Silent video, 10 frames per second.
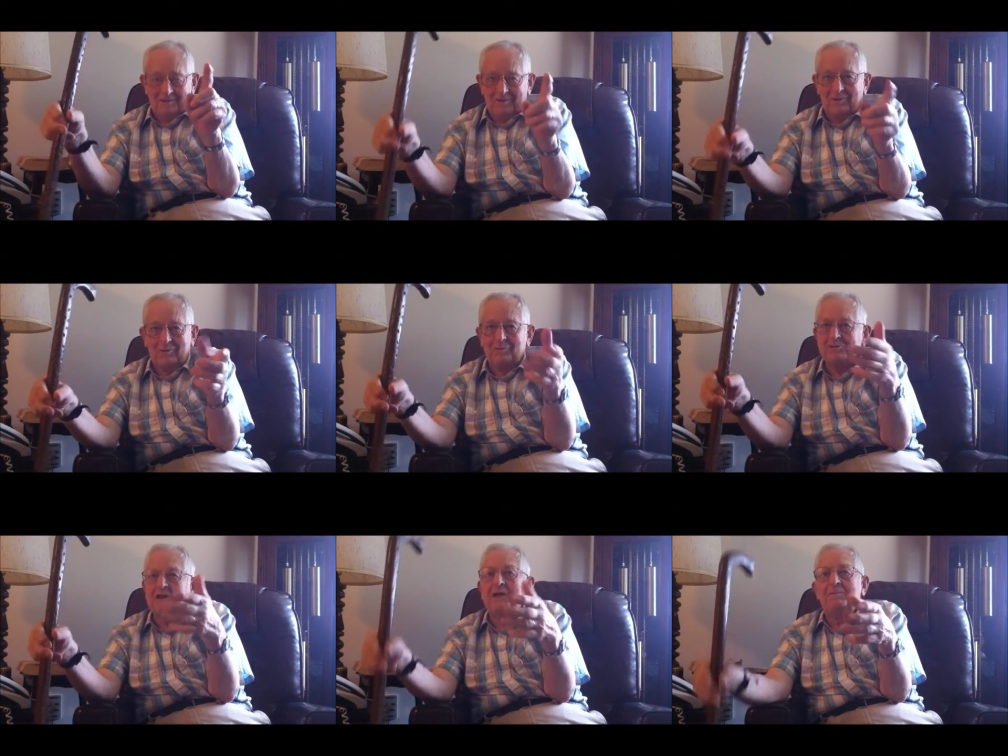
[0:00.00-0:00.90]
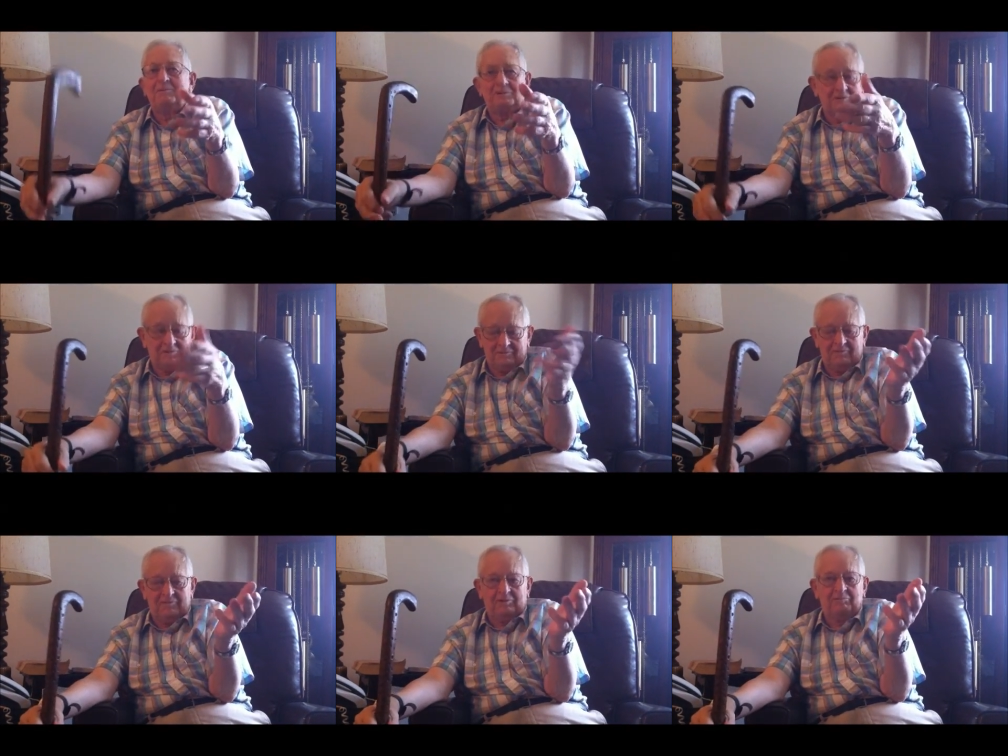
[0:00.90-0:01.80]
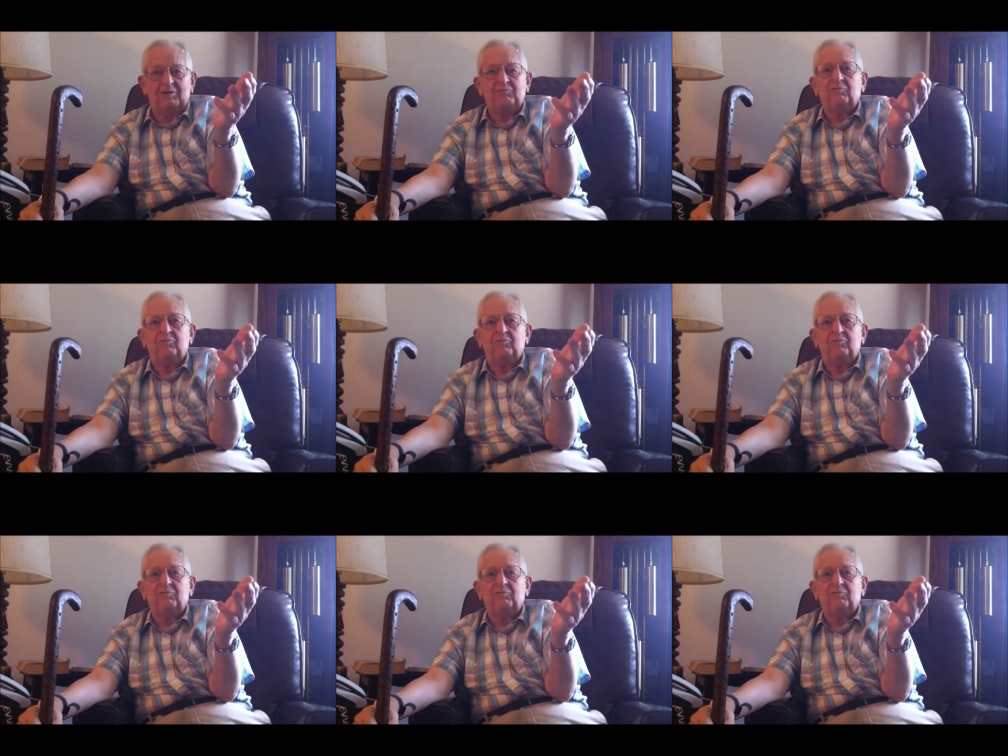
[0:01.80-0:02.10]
always kept you $3,